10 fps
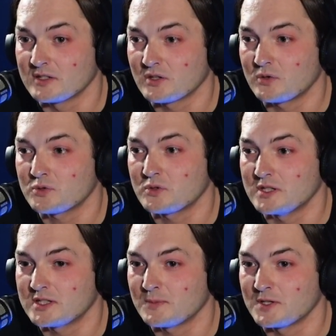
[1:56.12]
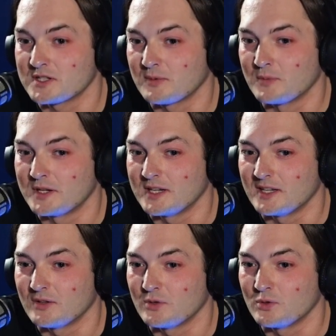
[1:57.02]
also needs to be
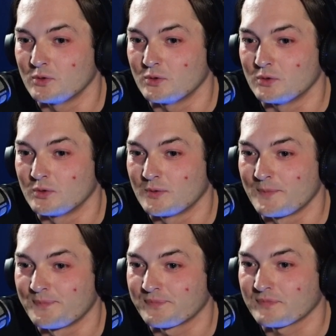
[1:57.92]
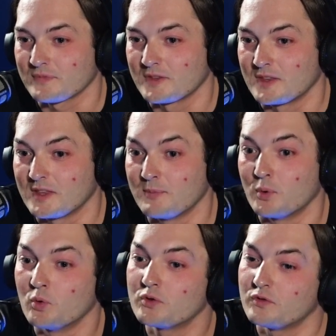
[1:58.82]
somebody who they
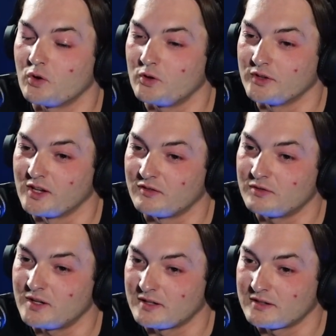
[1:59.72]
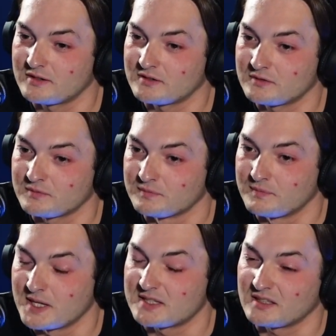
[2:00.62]
both fall in love with,
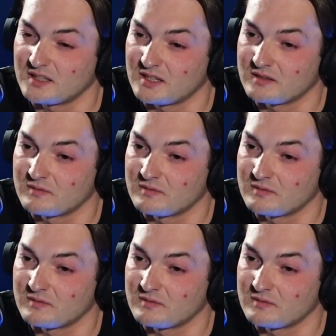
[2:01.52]
basically.